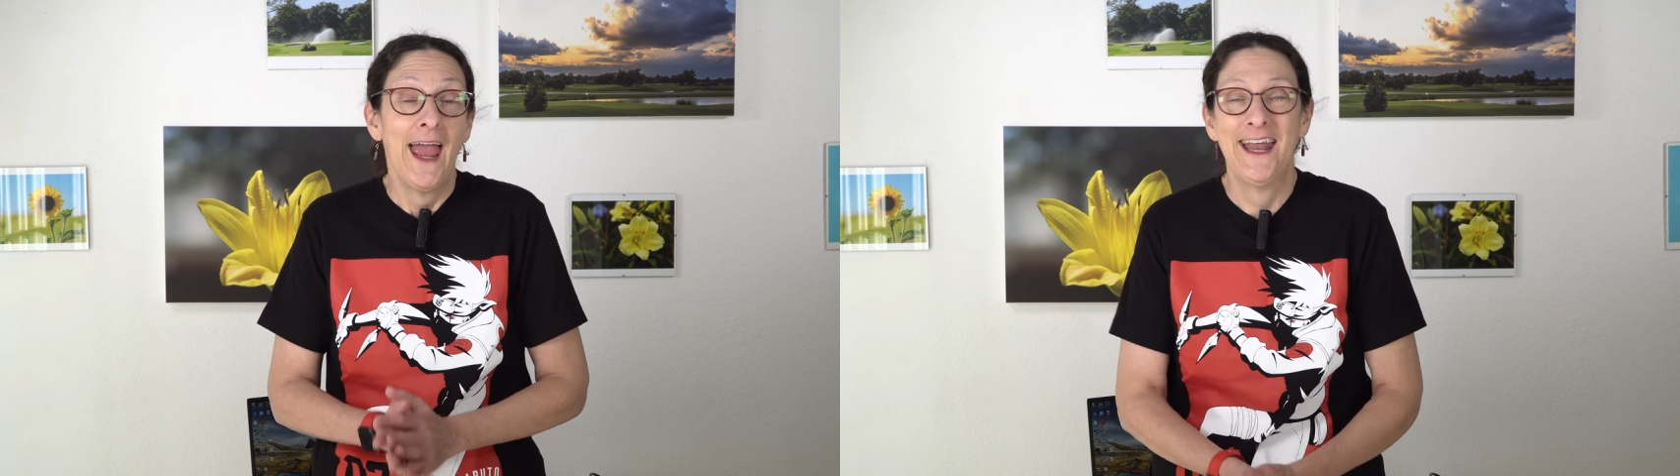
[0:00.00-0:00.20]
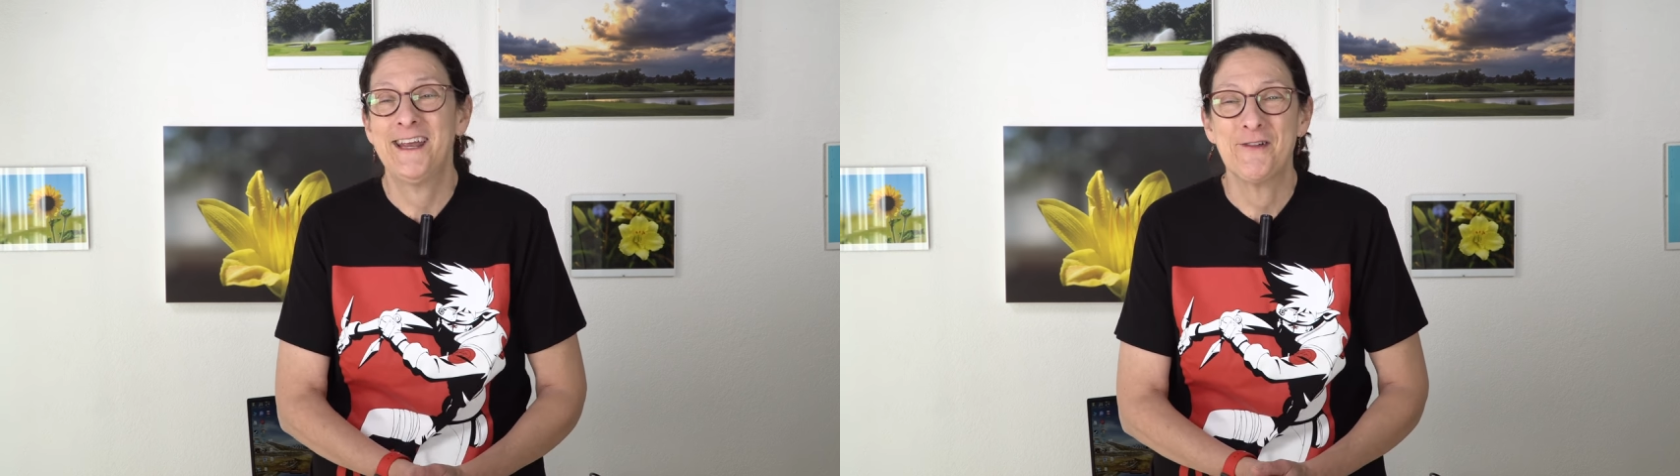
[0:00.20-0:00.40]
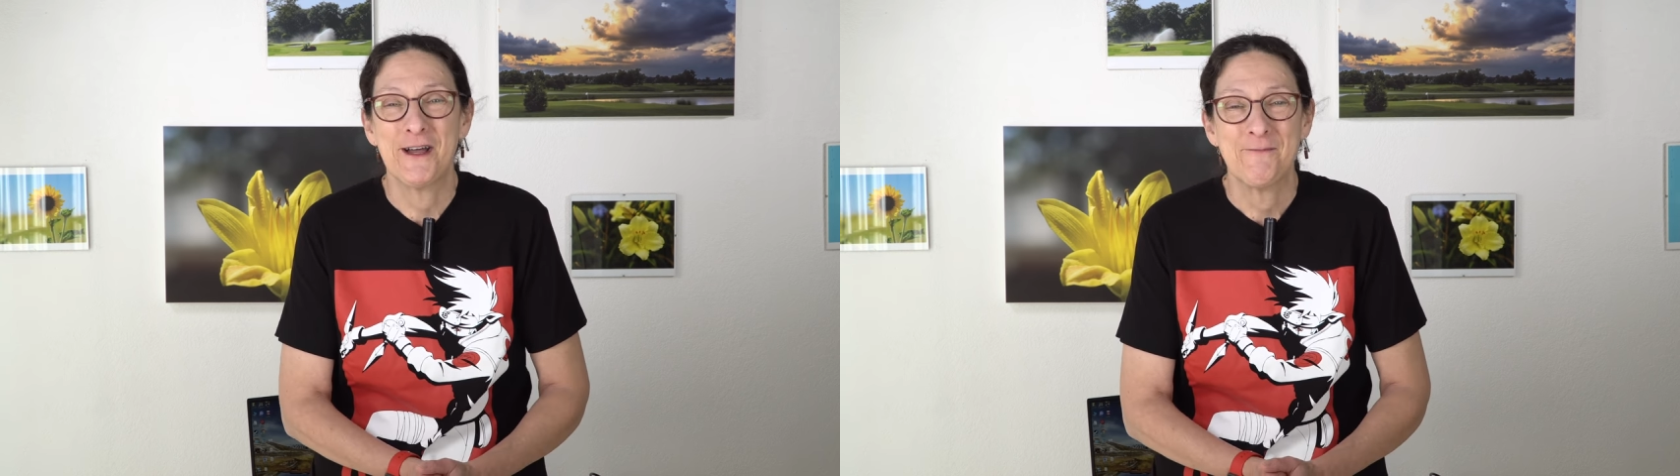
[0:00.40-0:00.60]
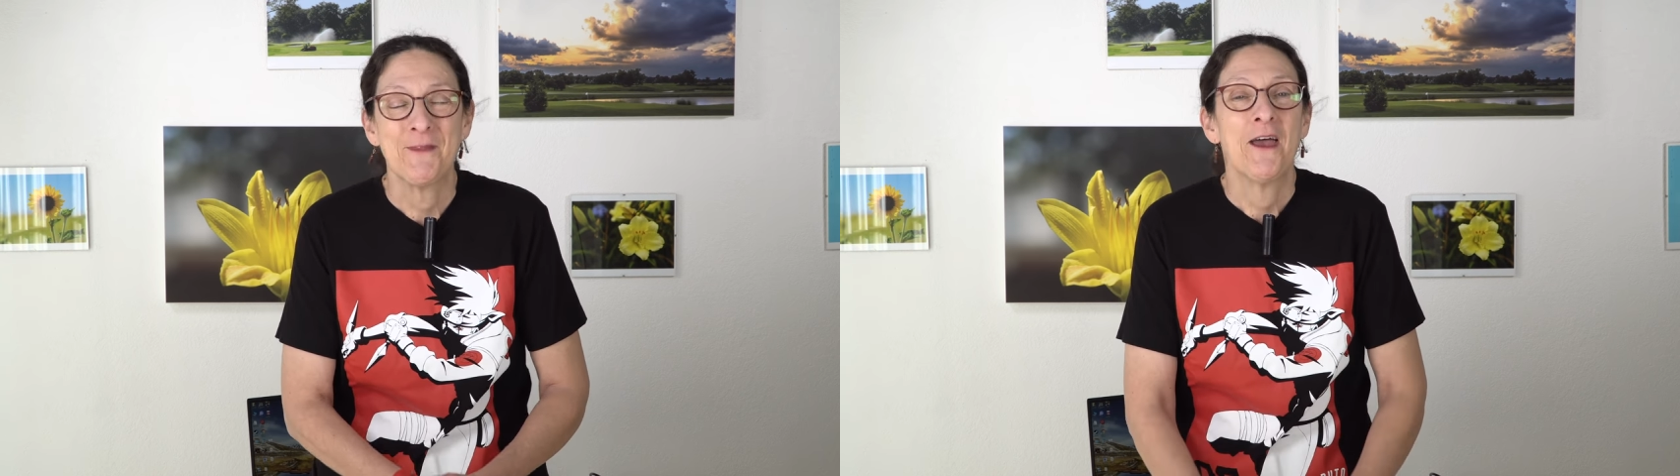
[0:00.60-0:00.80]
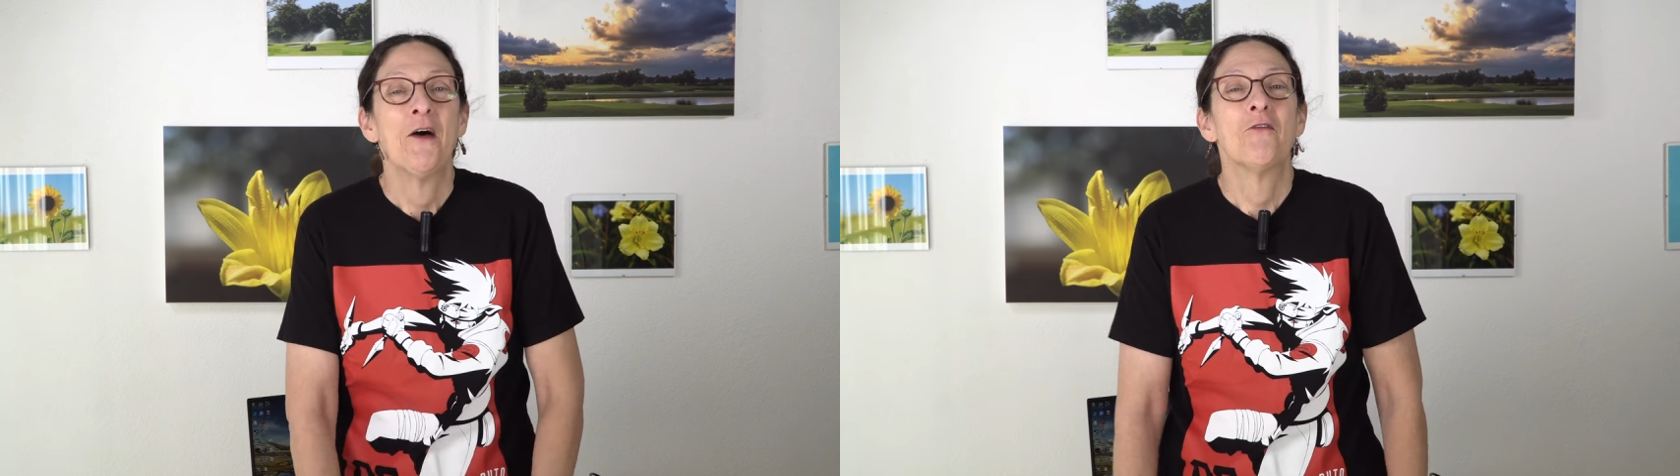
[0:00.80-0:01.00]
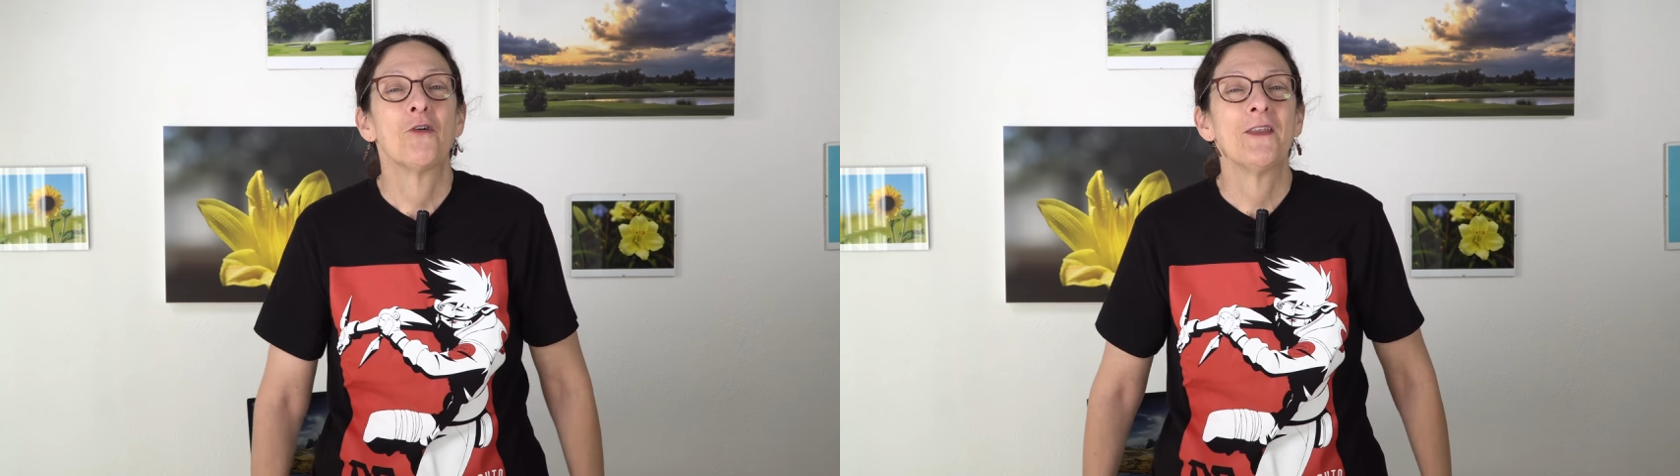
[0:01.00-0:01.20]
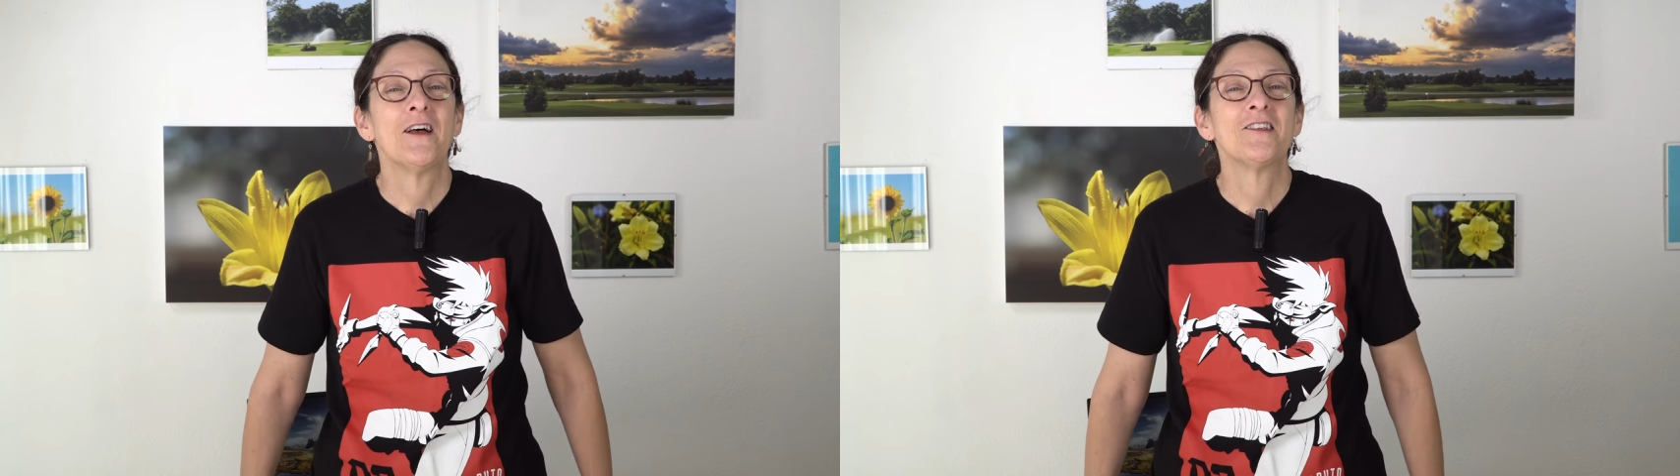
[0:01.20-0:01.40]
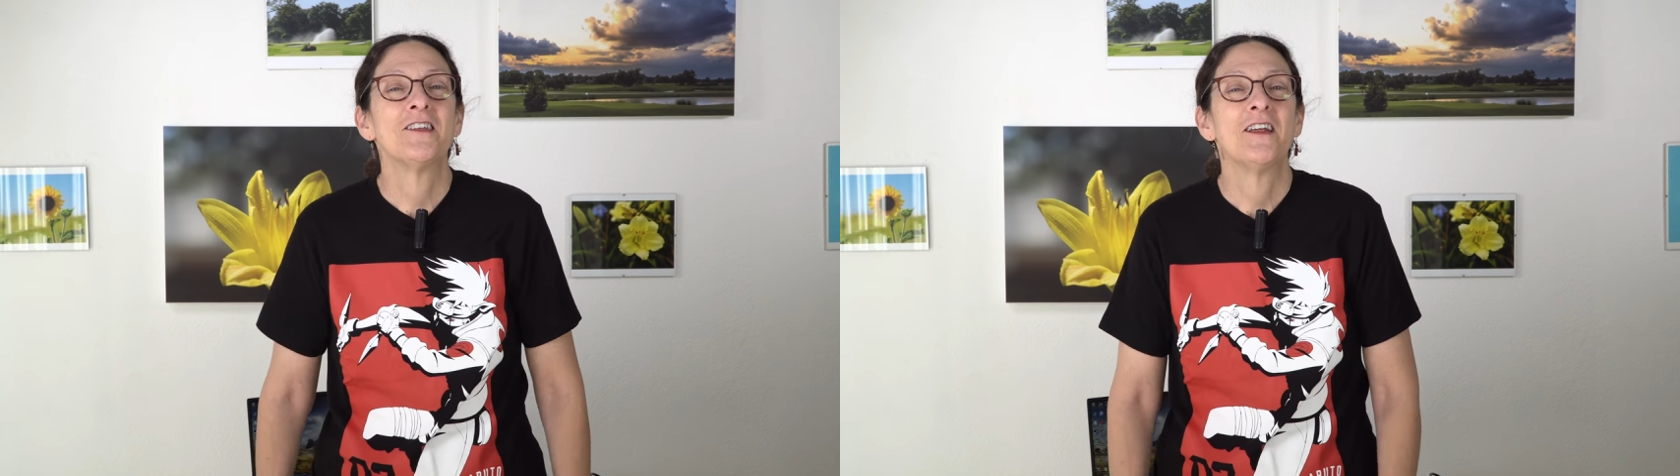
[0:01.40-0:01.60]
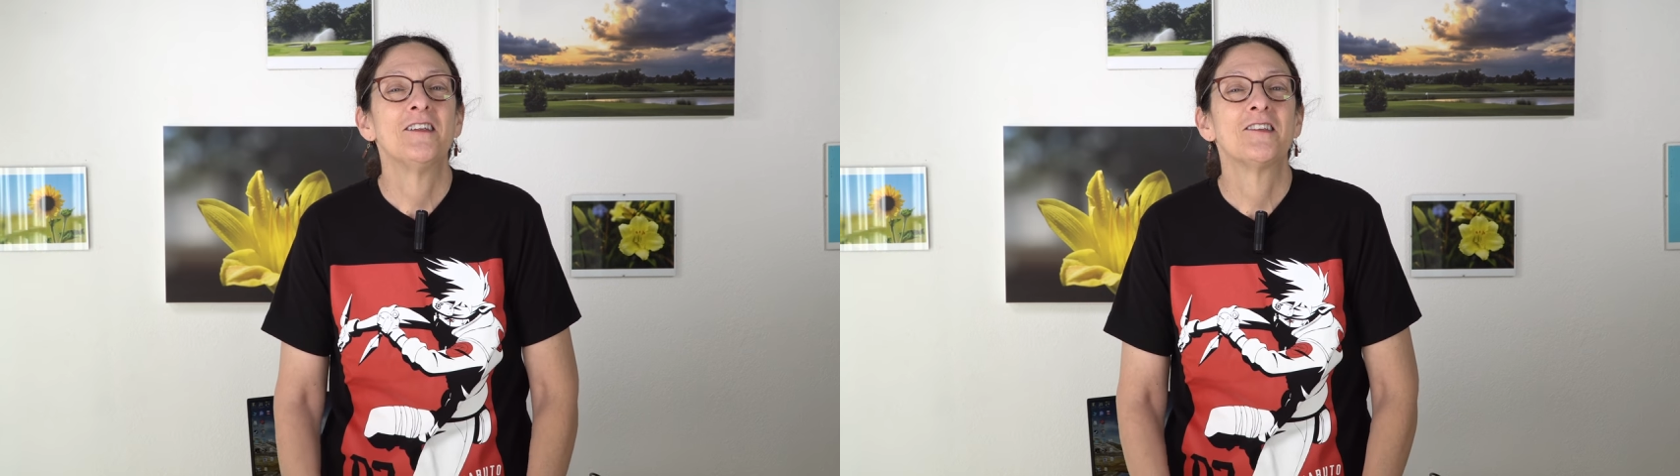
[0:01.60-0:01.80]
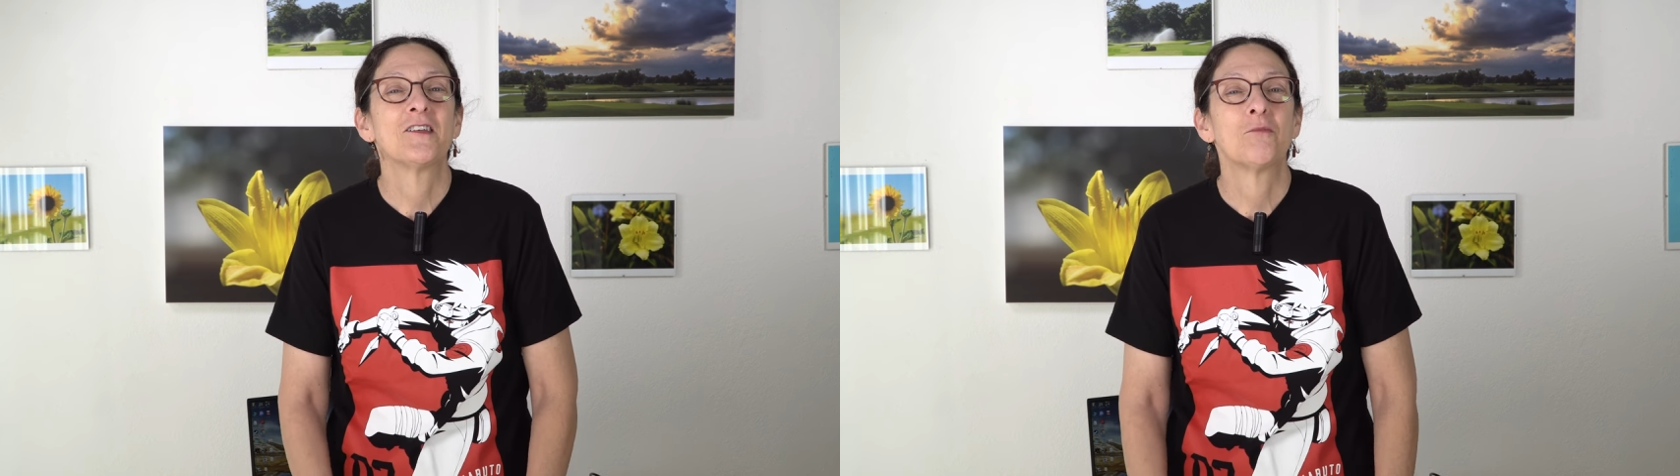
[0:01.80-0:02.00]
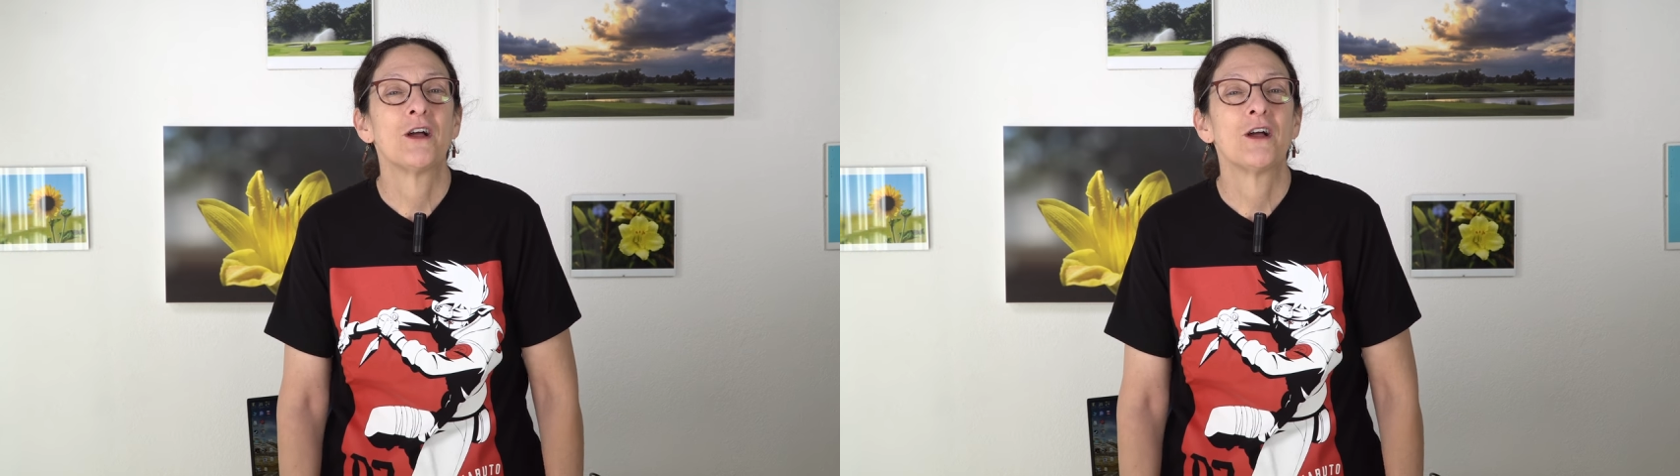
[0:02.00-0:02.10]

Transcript: Anyway, 4,096